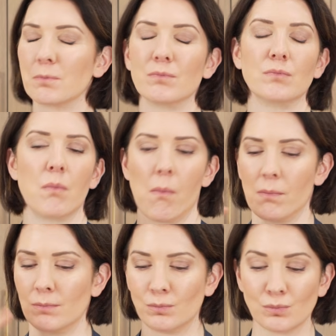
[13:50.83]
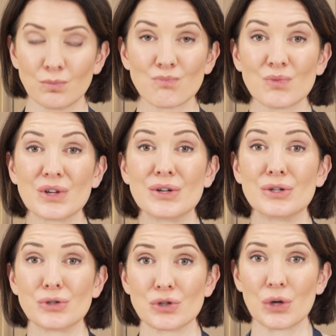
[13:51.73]
It
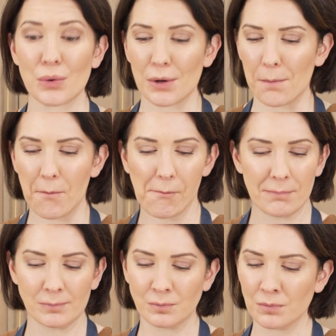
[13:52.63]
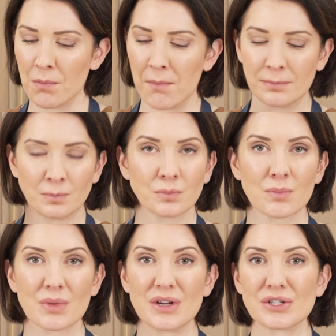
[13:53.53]
is so good.
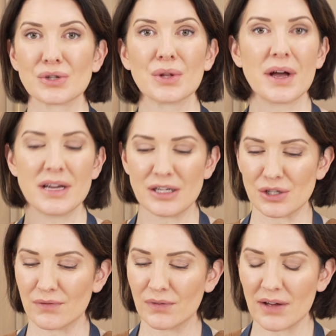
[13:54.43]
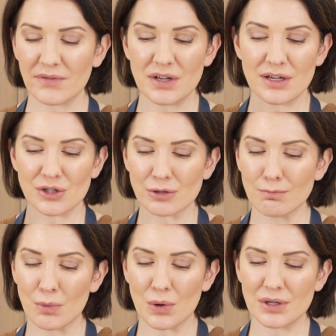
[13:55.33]
It's light, it's fluffy, it's
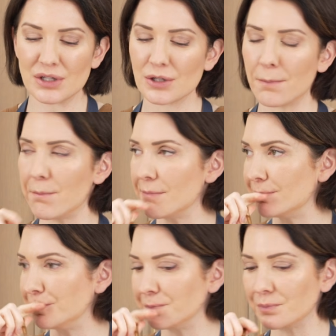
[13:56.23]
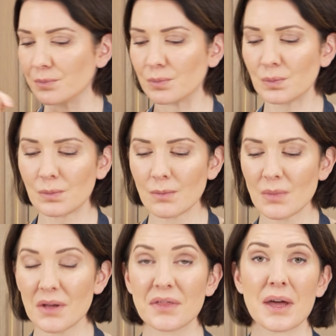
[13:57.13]
moist.
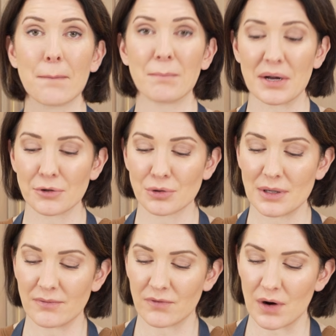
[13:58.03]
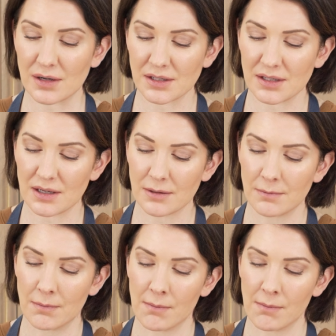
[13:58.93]
That buttercream frosting,